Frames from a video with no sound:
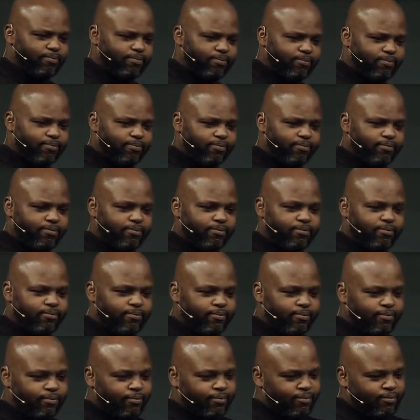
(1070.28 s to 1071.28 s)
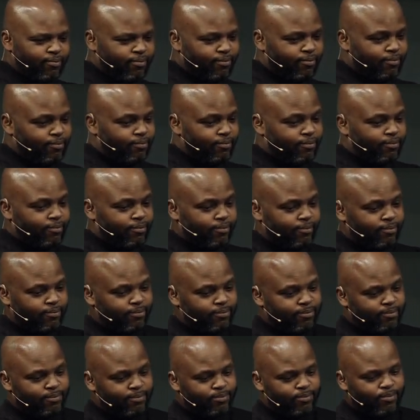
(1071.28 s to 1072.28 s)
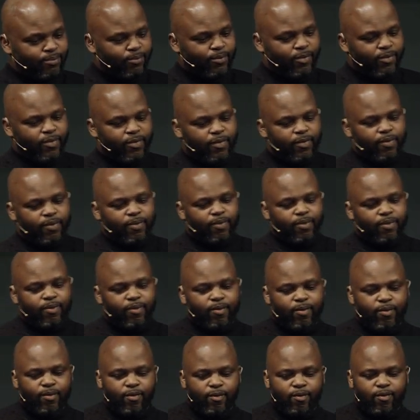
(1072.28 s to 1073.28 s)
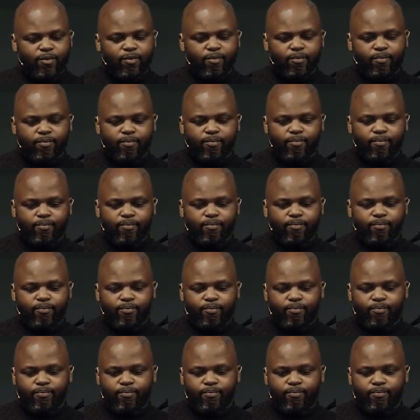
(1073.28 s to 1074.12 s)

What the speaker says: No one is speaking in this clip.